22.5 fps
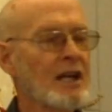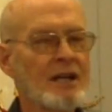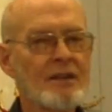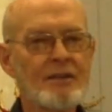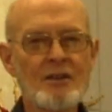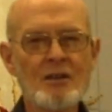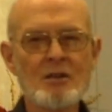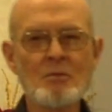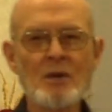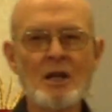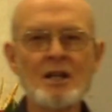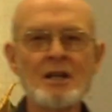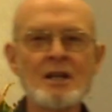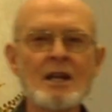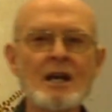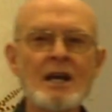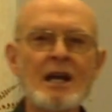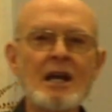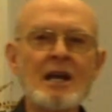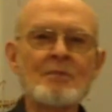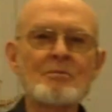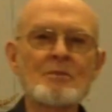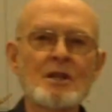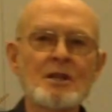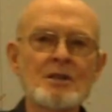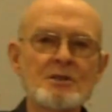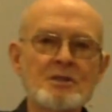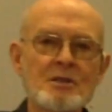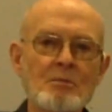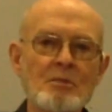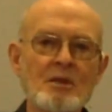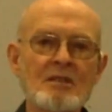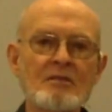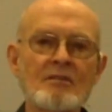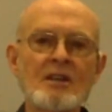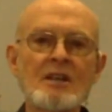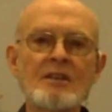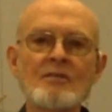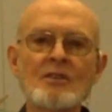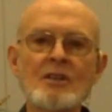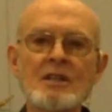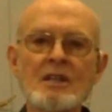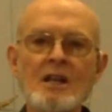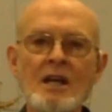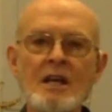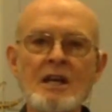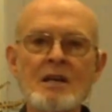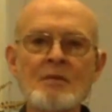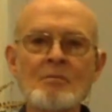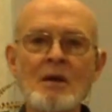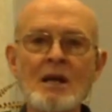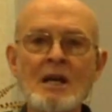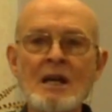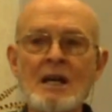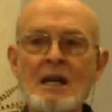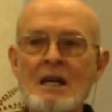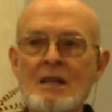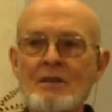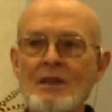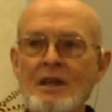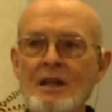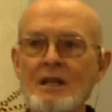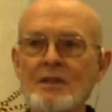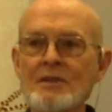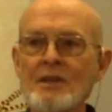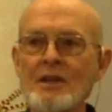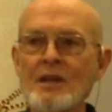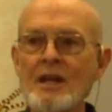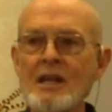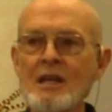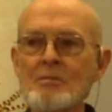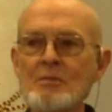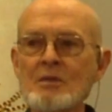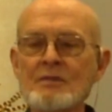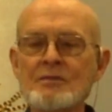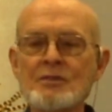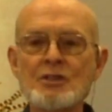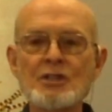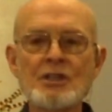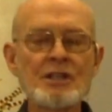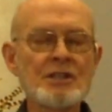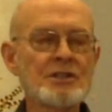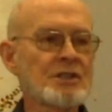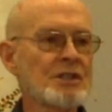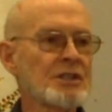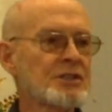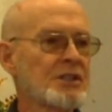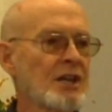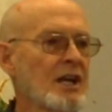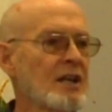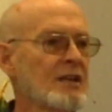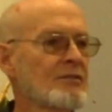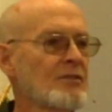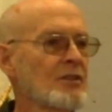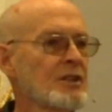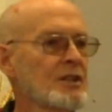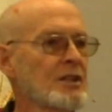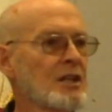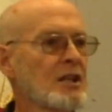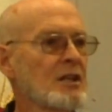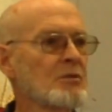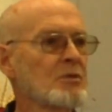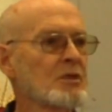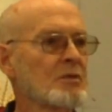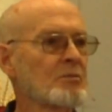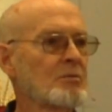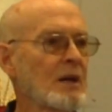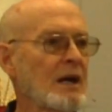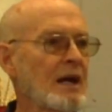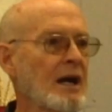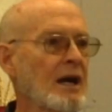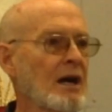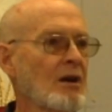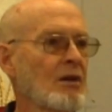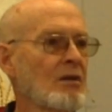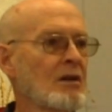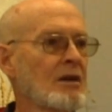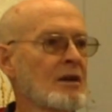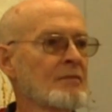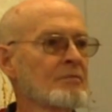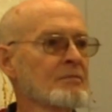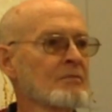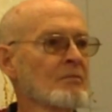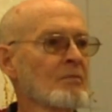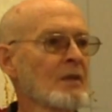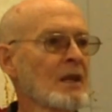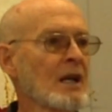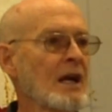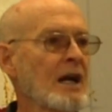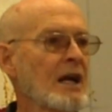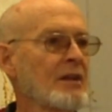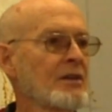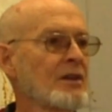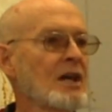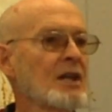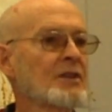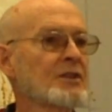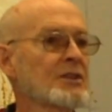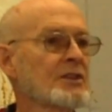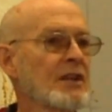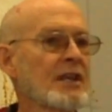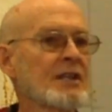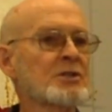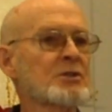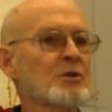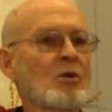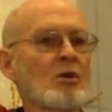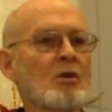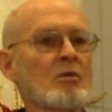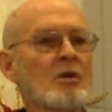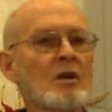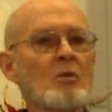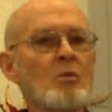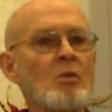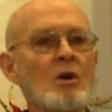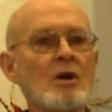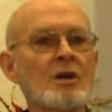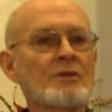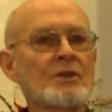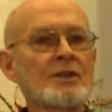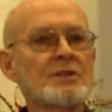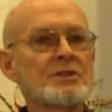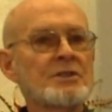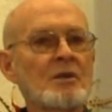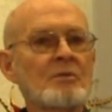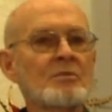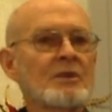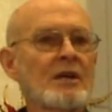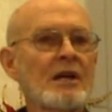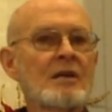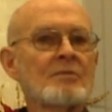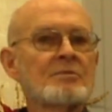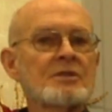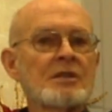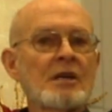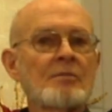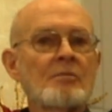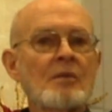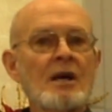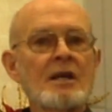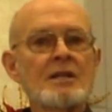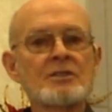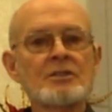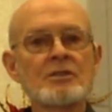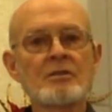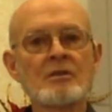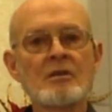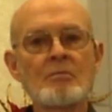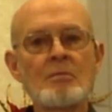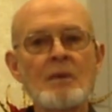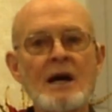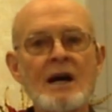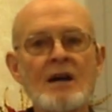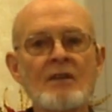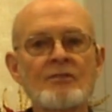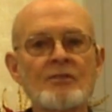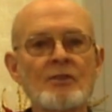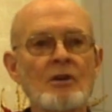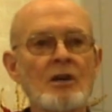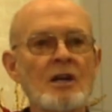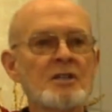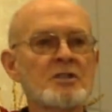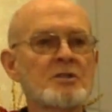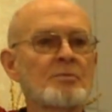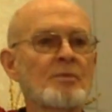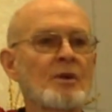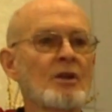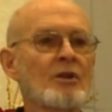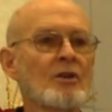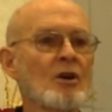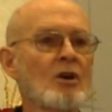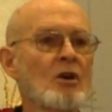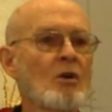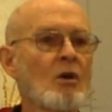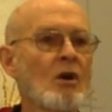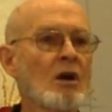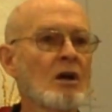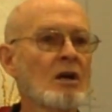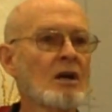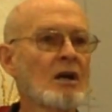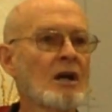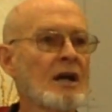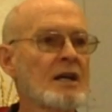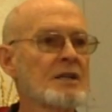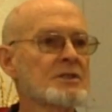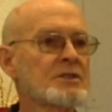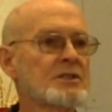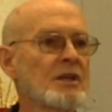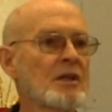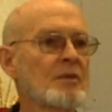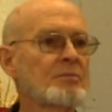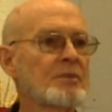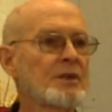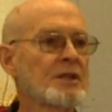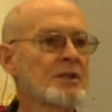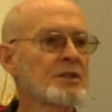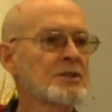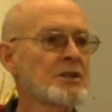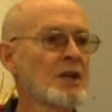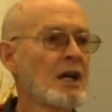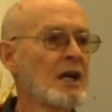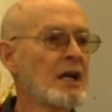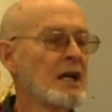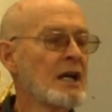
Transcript: gave him a name that is above every name, that at the name of Jesus every knee would bow and not that that's what we want, that sometimes somebody's going to bow for us, but no, our concept is